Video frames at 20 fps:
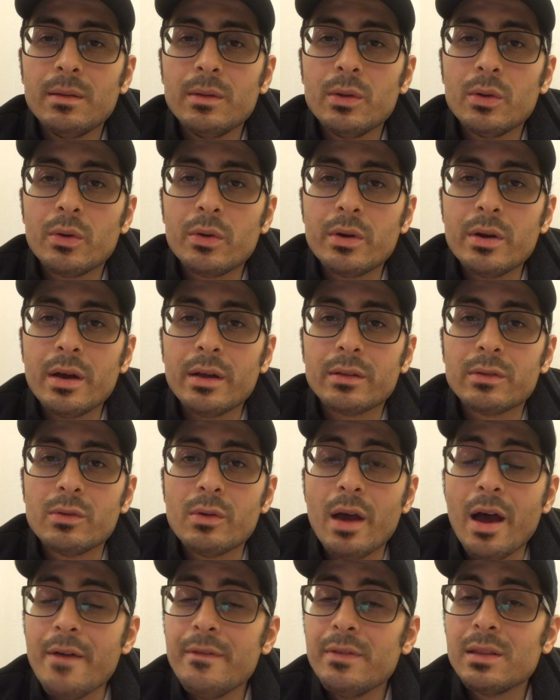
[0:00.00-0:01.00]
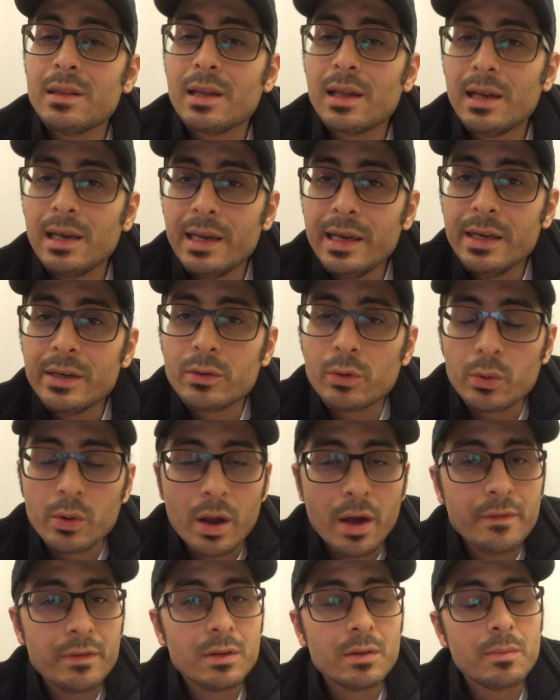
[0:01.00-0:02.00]
you haven't cleared, or
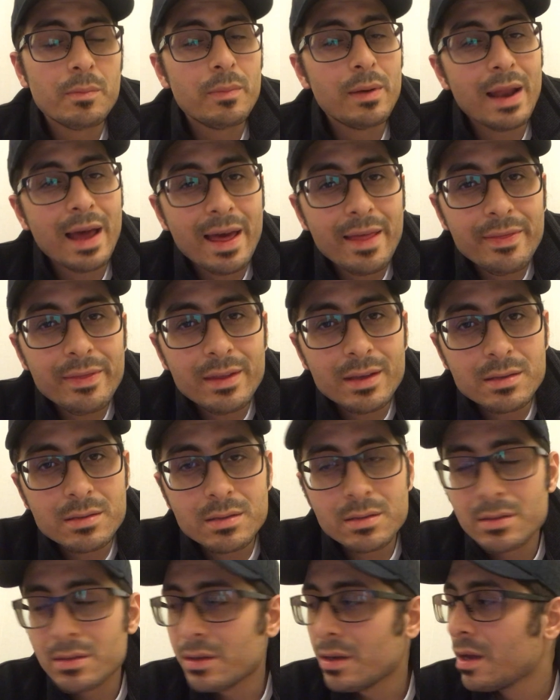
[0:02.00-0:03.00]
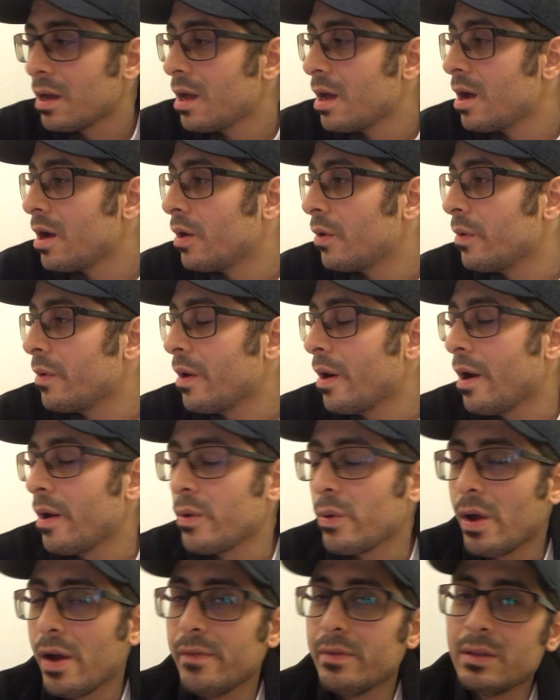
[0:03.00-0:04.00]
you haven't planned this, or
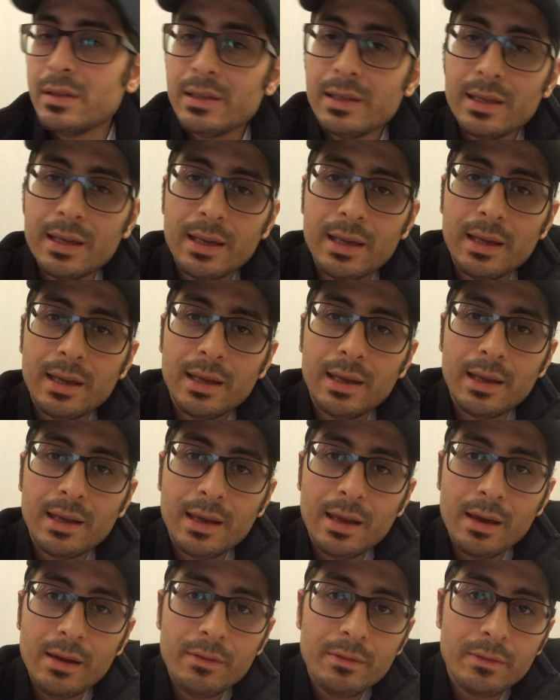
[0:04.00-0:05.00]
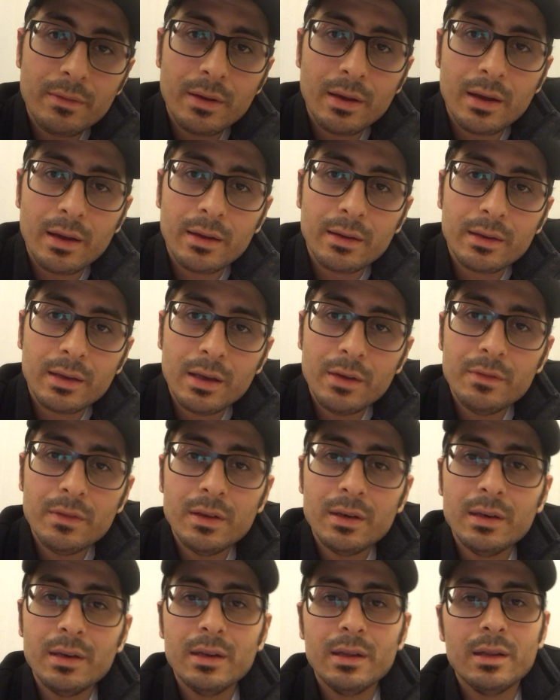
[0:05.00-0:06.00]
you haven't
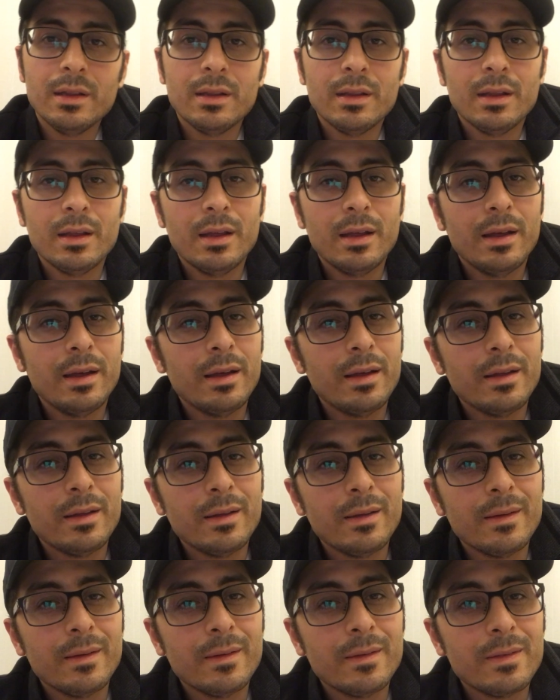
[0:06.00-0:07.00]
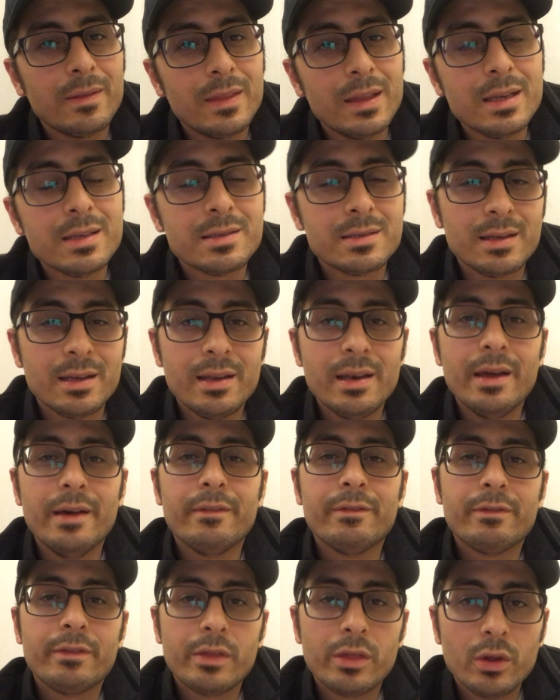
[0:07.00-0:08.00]
given this
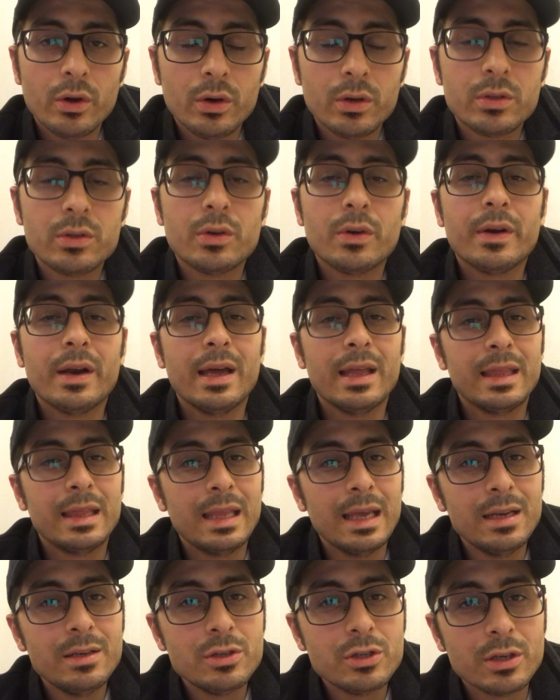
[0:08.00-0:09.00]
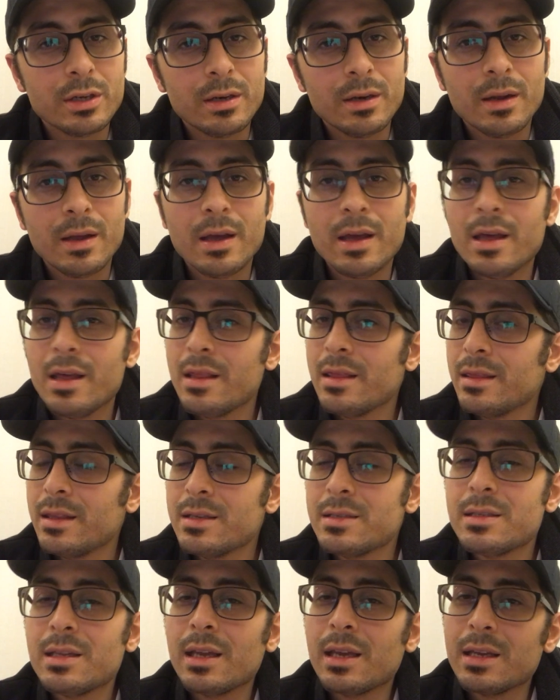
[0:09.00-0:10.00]
enough thought or attention,
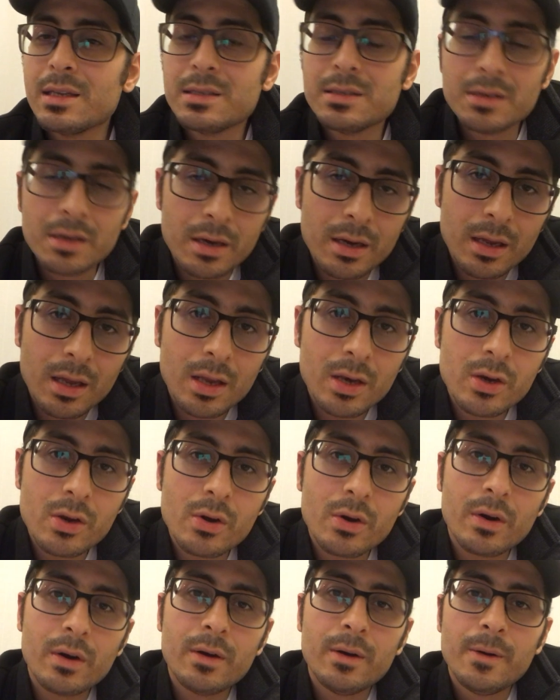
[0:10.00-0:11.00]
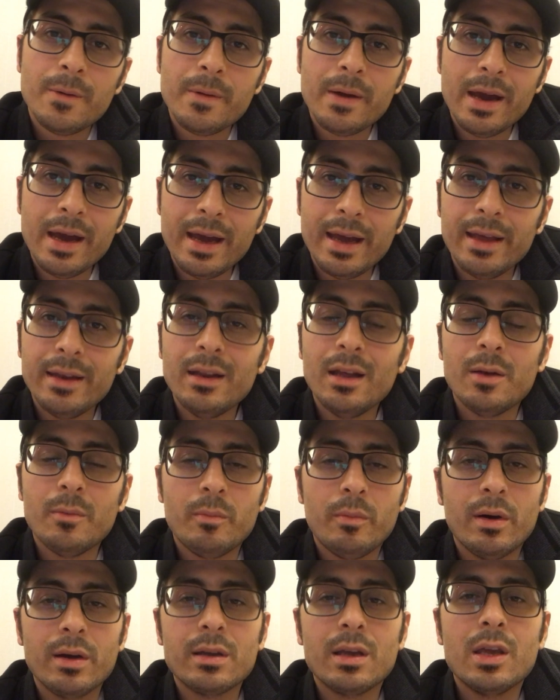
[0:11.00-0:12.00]
this thing is sitting in your head
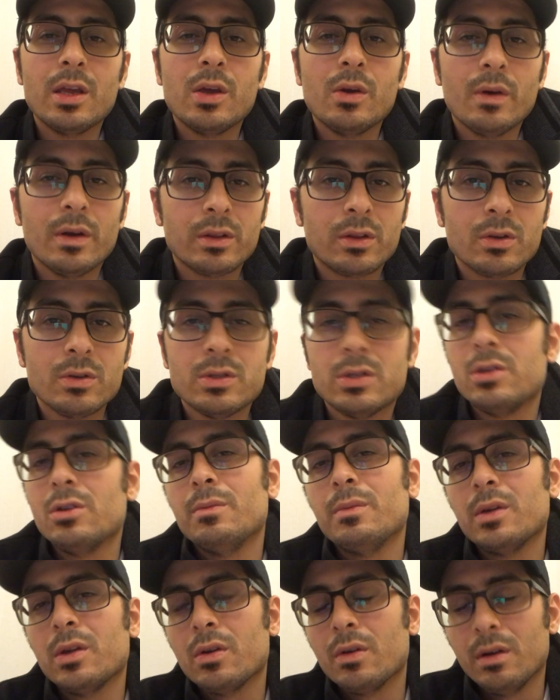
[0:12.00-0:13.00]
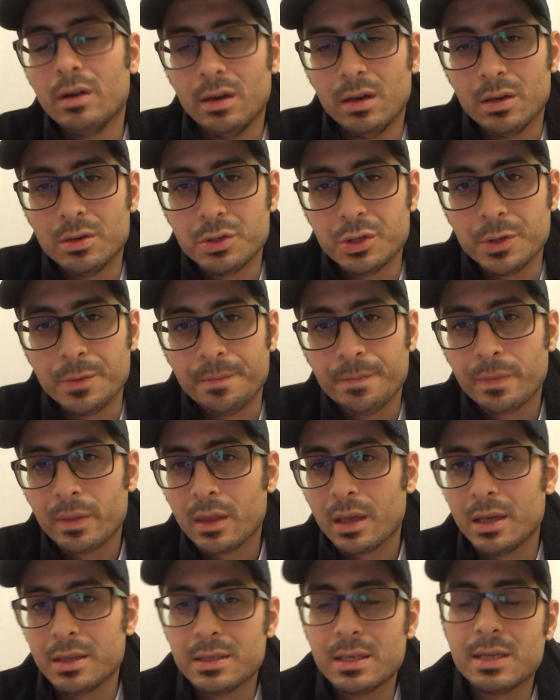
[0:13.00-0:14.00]
and bugging you and consuming your energy.
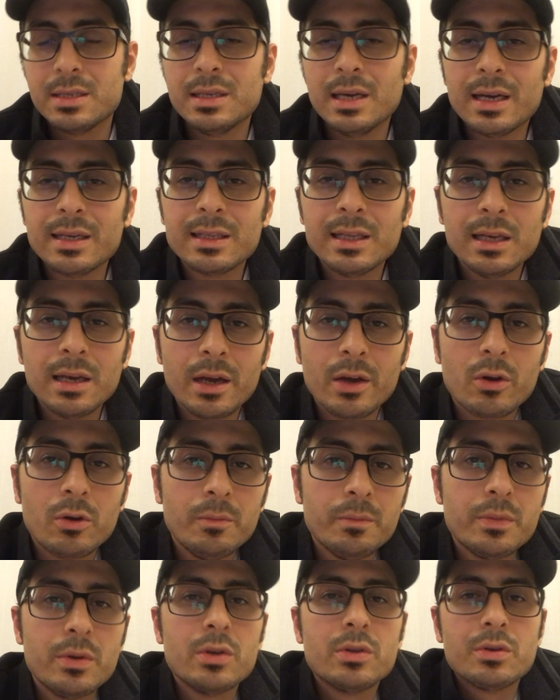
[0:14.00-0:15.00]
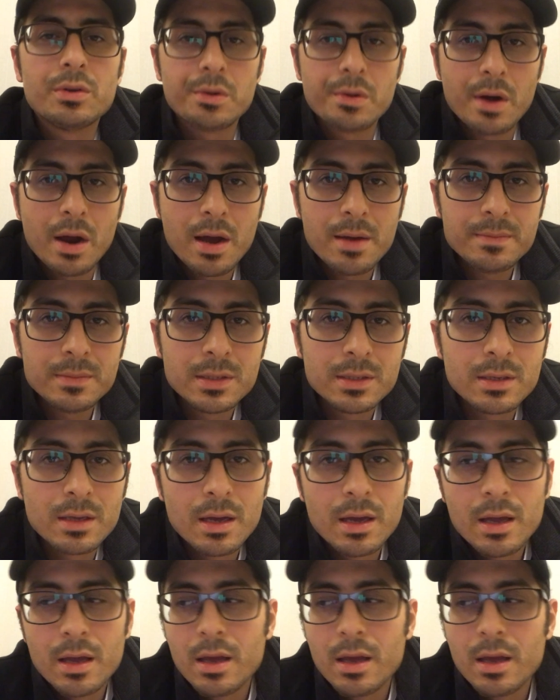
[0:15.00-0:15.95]
It's exactly like computer RAMs.